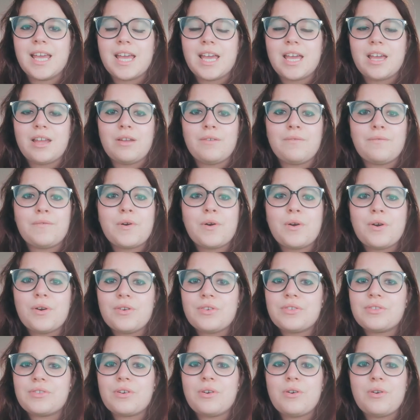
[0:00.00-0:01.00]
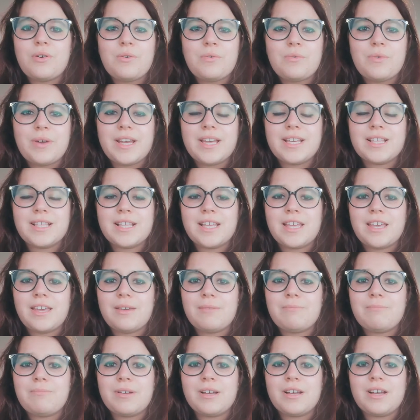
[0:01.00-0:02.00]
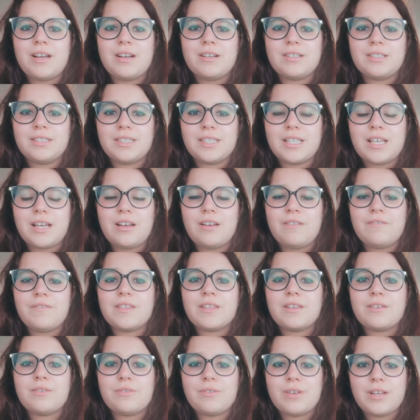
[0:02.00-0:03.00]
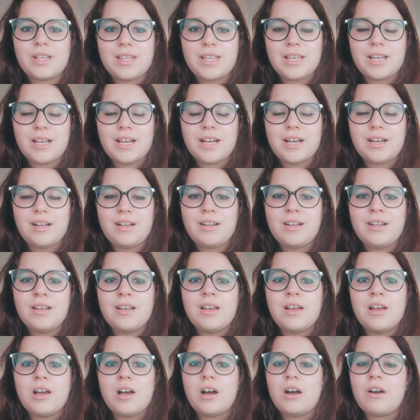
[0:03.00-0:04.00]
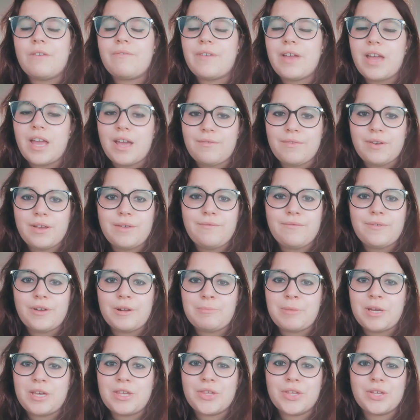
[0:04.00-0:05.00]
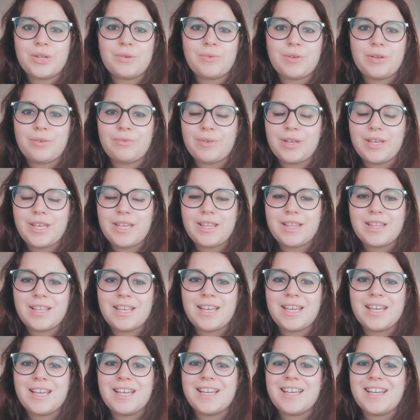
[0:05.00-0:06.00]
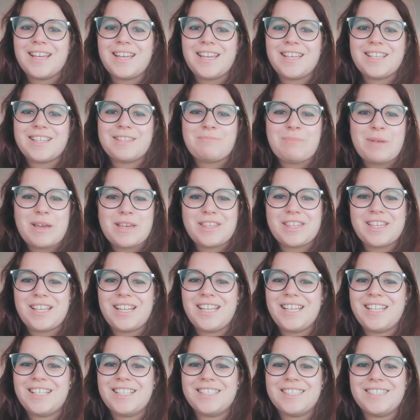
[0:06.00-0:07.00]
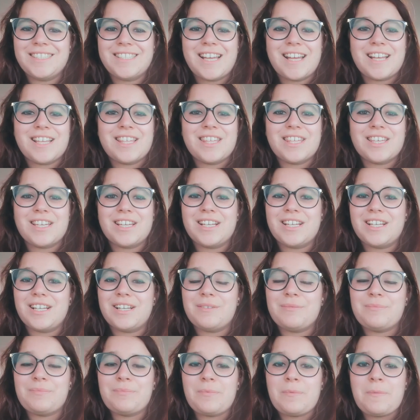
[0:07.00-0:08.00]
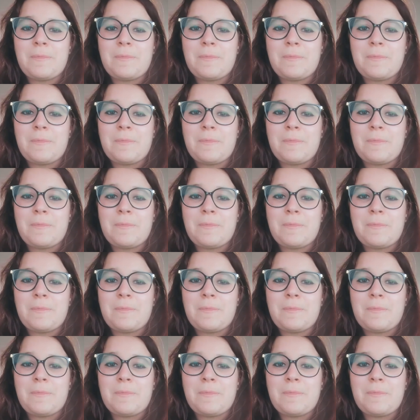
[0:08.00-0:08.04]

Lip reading: and of course always keep ourselves critical of every information we read, especially in such a